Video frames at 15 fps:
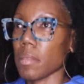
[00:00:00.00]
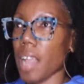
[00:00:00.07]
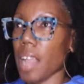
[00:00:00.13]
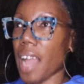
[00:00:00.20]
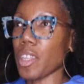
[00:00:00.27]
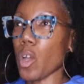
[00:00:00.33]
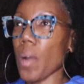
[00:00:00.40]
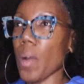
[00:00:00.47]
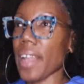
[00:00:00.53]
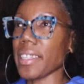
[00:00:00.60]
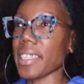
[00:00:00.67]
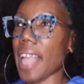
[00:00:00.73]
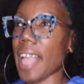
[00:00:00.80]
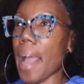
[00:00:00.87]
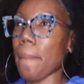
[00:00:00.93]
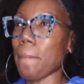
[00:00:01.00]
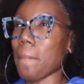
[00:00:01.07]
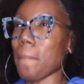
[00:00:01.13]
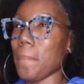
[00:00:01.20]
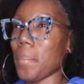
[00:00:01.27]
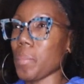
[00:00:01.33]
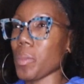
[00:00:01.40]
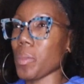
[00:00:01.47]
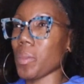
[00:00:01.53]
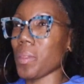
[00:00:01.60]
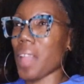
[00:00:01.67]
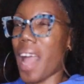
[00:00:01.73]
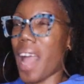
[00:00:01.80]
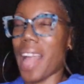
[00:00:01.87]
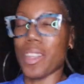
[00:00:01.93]
I knew it. Yep.
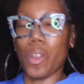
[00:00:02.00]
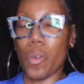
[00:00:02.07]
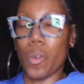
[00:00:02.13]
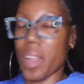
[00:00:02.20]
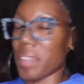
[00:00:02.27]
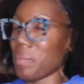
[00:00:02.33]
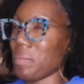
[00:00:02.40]
I knew it.